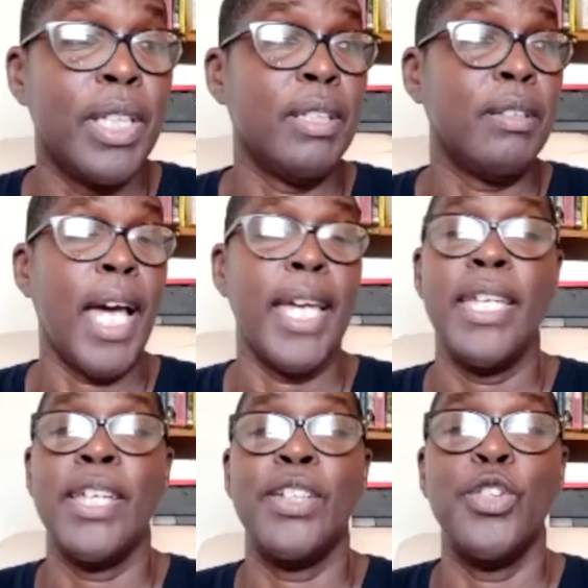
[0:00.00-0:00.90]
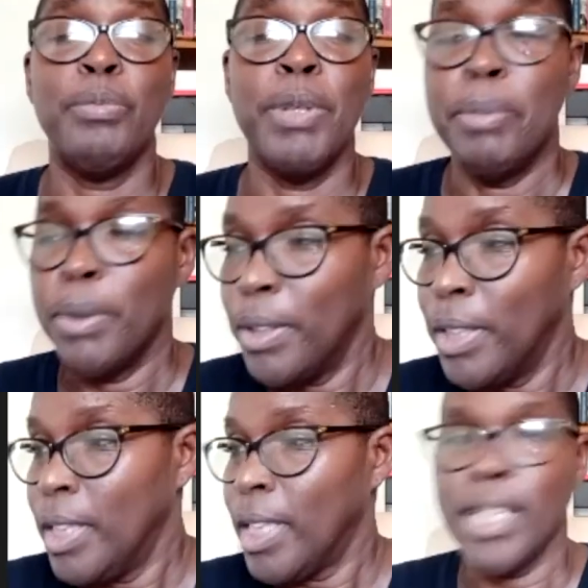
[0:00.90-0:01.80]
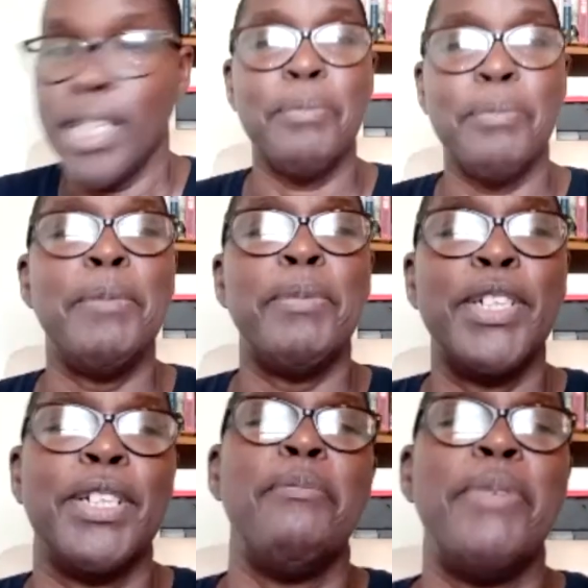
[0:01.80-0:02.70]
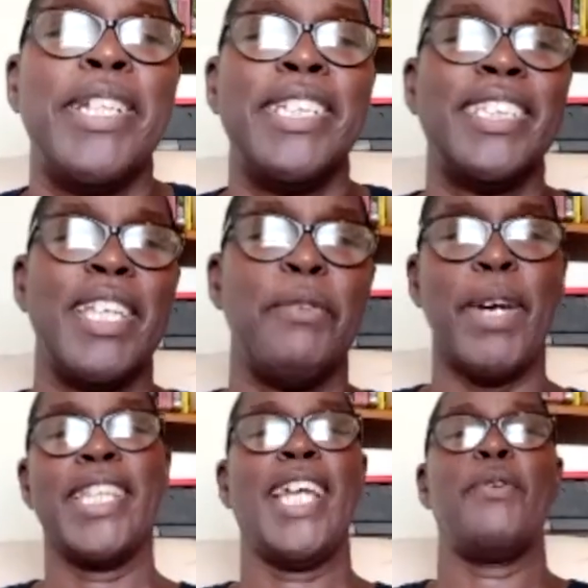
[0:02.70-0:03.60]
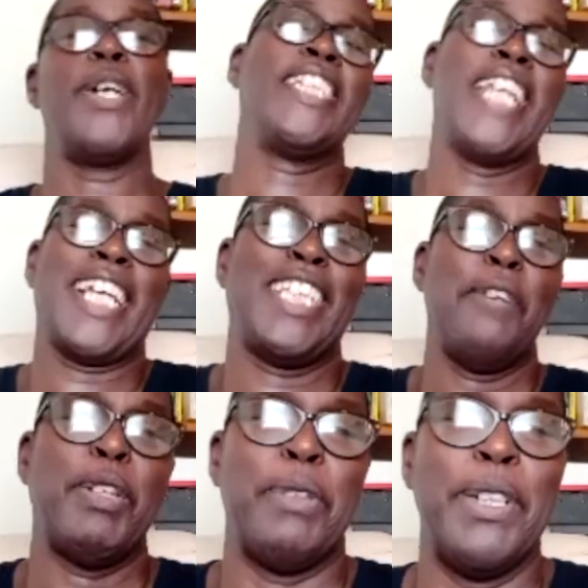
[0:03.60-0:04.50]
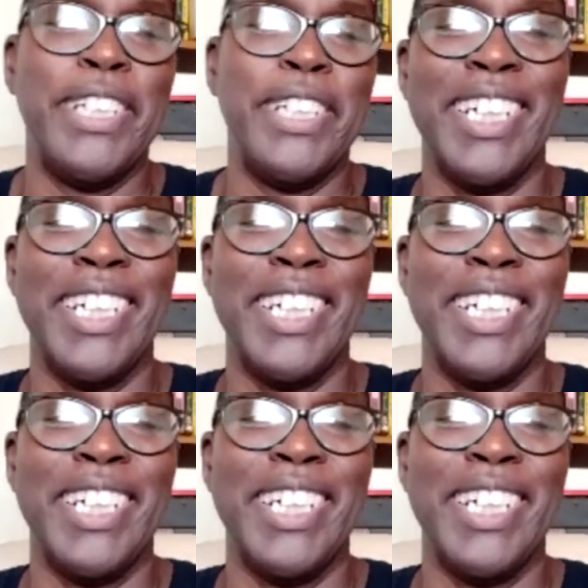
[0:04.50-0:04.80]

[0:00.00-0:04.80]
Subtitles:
I ignore people and other people jump in and say, wait, that wasn't acceptable.